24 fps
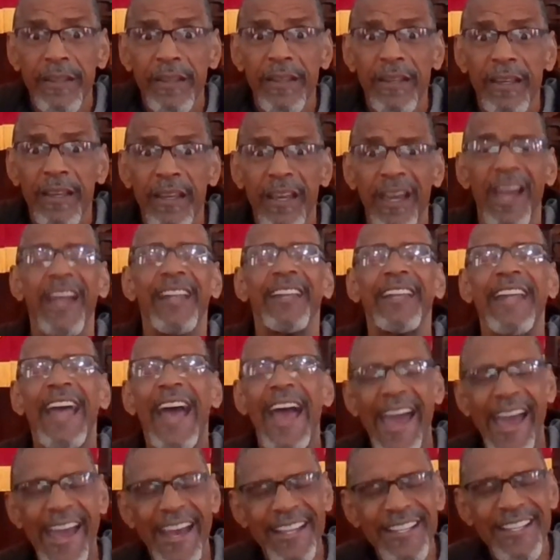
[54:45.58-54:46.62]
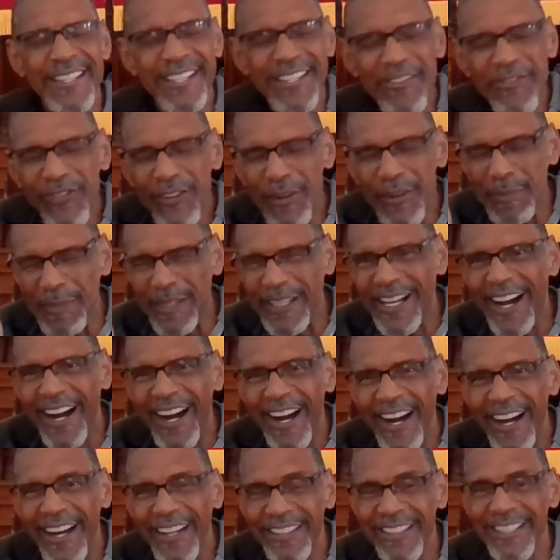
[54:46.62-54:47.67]
And the answer from God
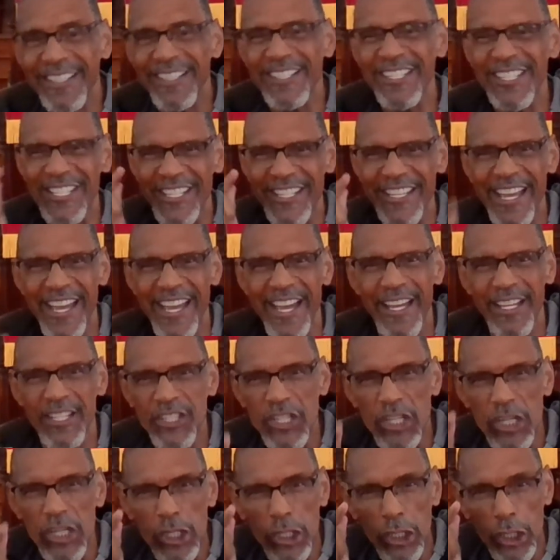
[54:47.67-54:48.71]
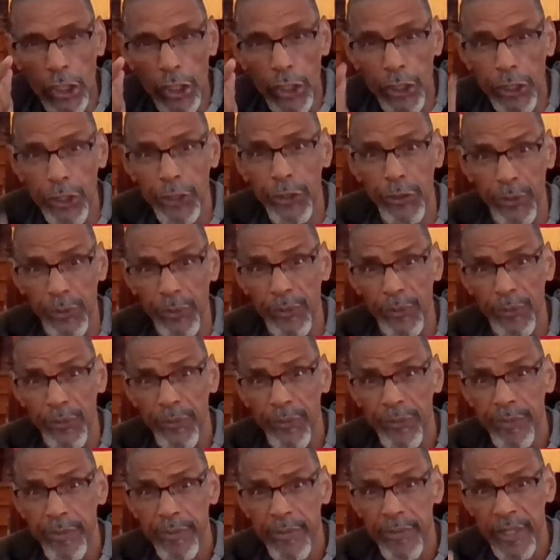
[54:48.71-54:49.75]
is yes, you.
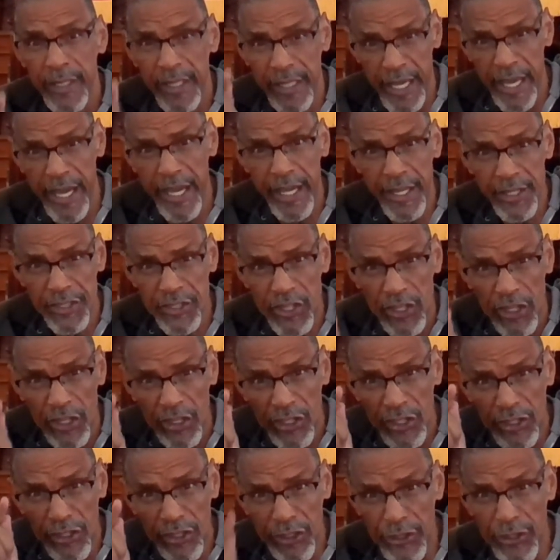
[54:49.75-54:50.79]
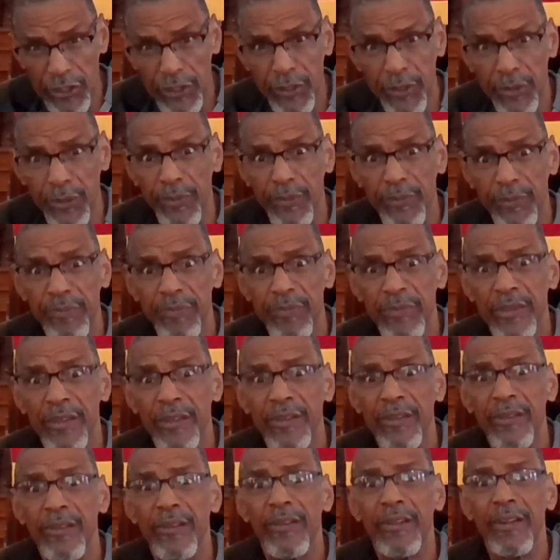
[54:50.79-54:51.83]
Yes, you.
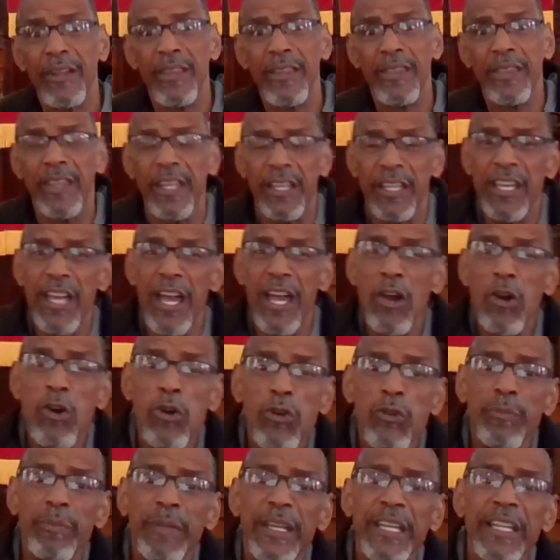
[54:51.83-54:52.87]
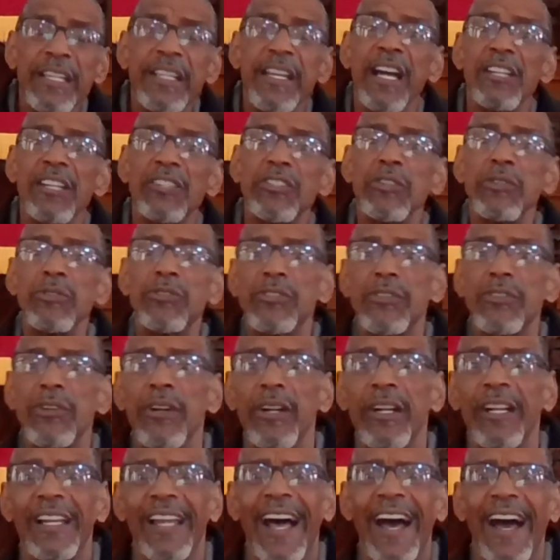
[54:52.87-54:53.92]
The "Who me?" yes you
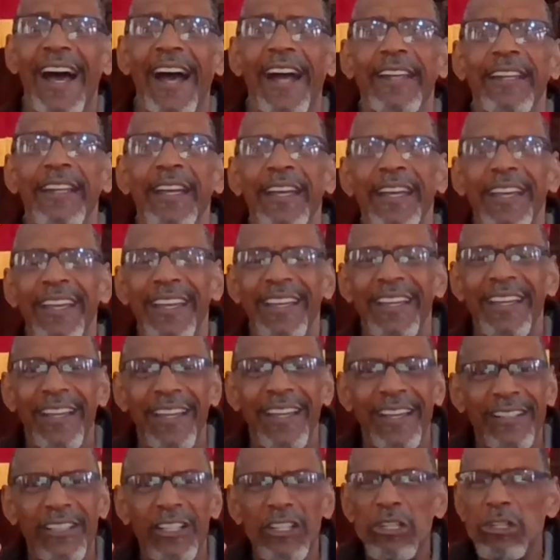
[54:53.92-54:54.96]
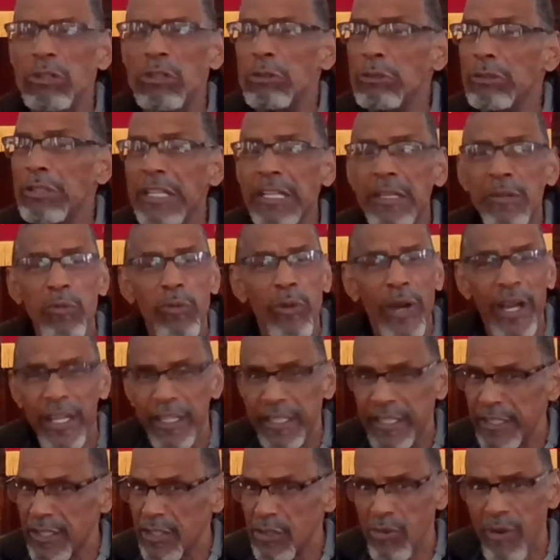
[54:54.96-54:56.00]
storyline in a unique way
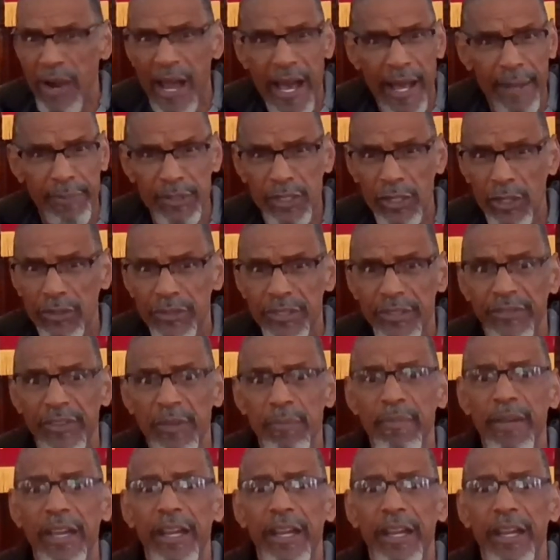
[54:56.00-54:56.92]
described Joseph and Mary.